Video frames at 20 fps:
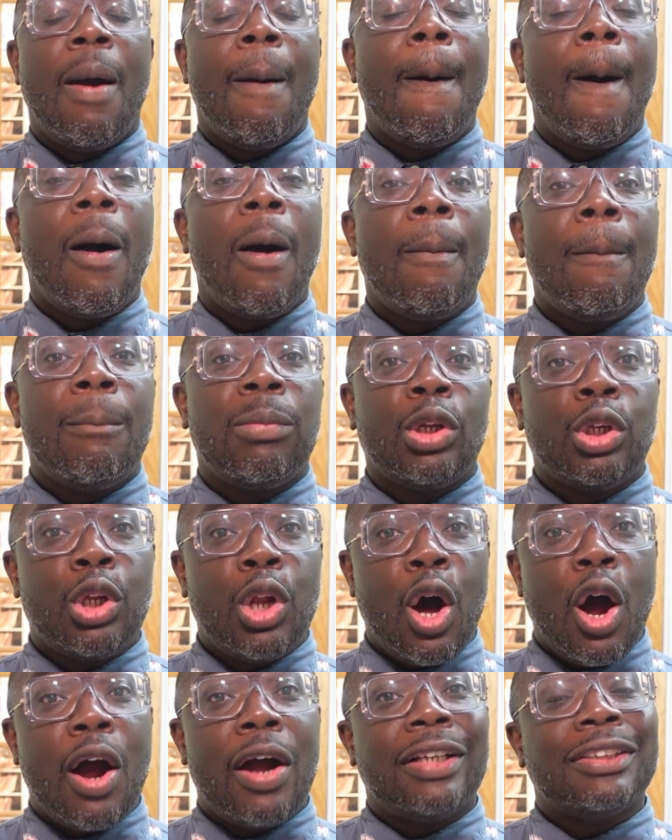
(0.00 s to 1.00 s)
A
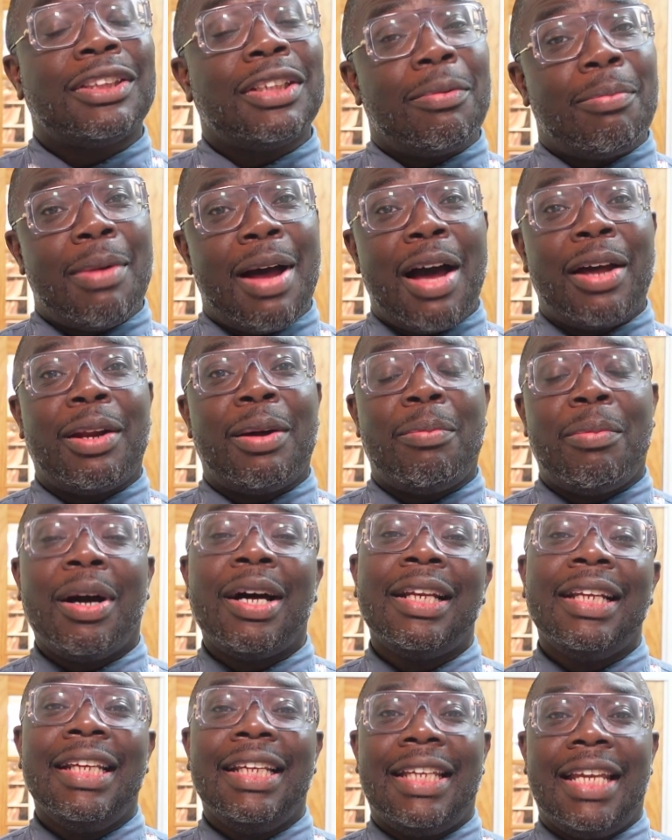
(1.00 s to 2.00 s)
large amount of
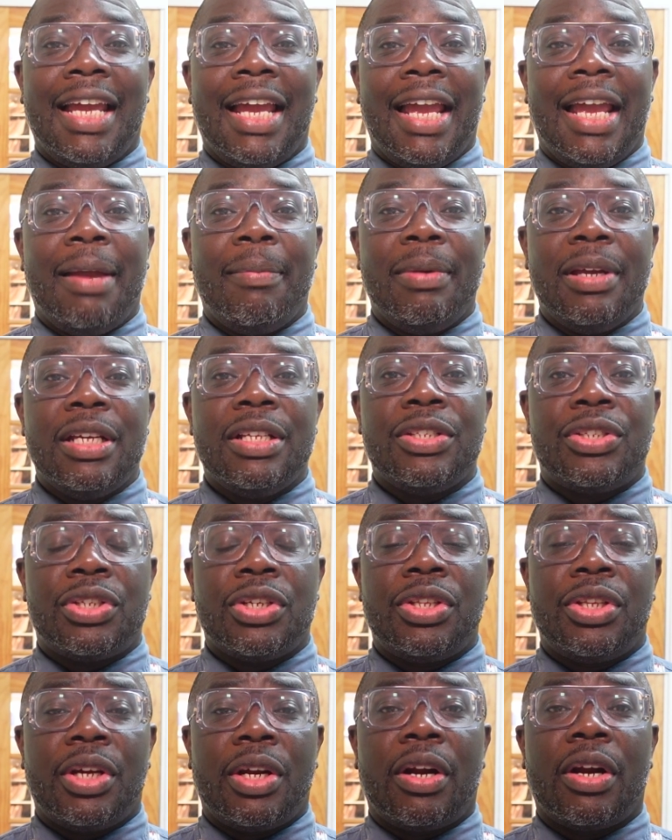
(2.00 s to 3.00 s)
money came
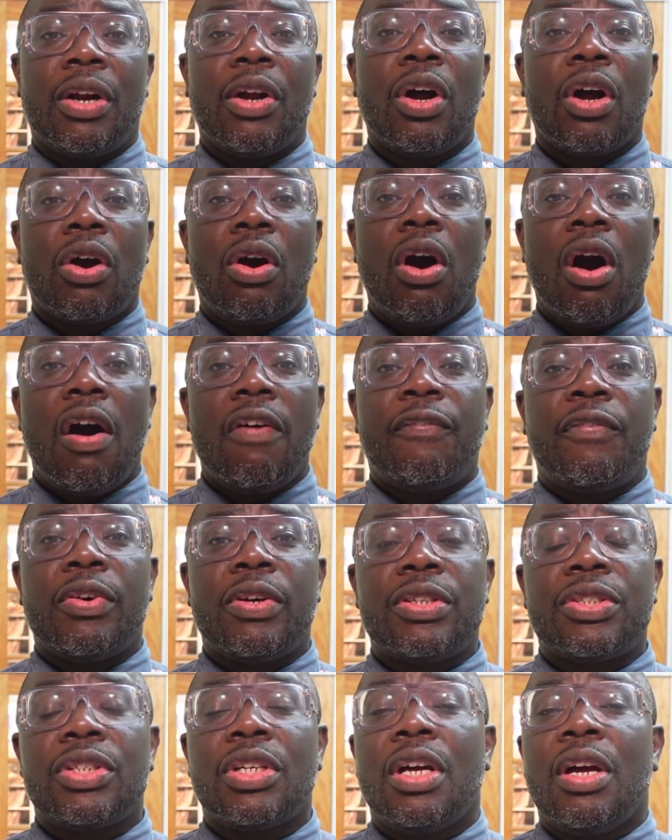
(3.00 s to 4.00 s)
into their
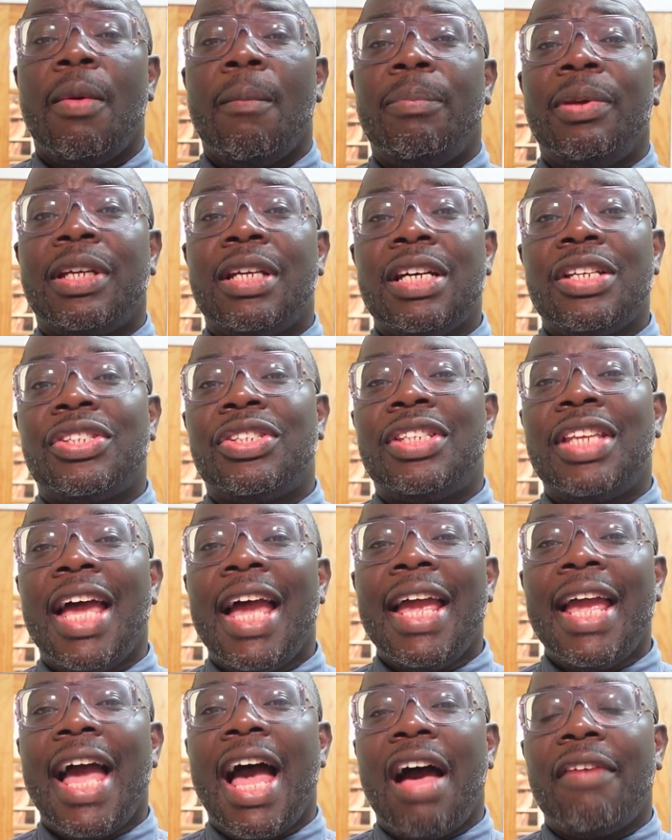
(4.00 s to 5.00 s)
coffers because
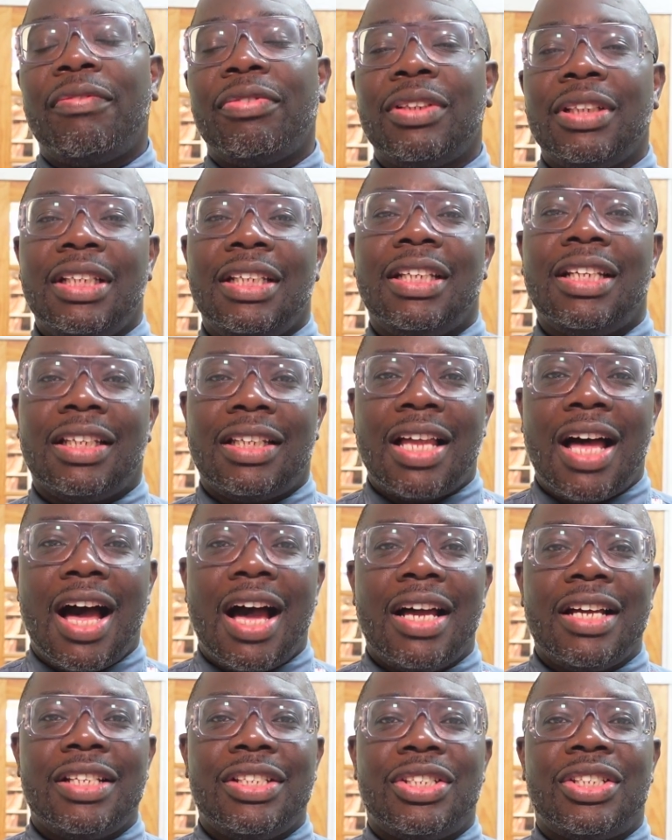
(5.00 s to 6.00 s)
they have
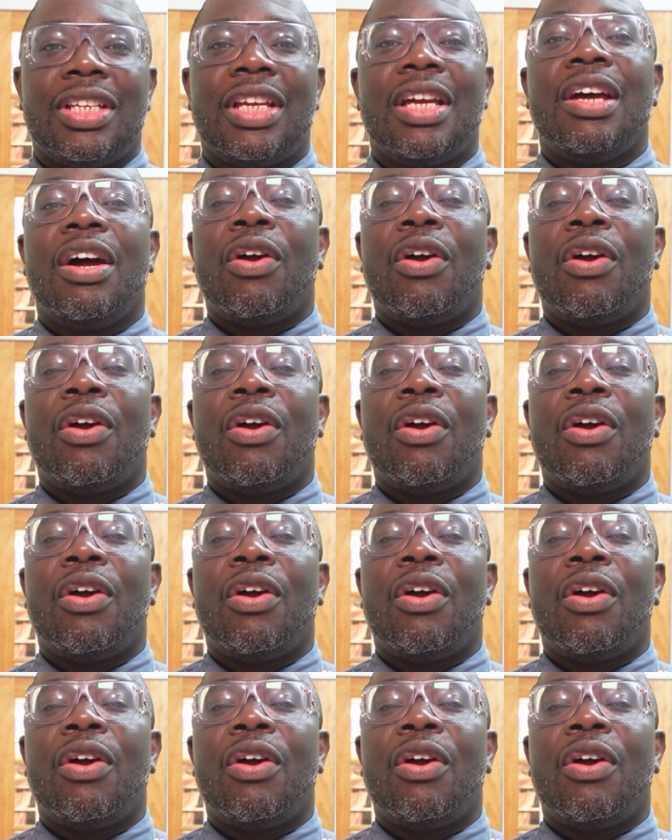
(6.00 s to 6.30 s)
legalized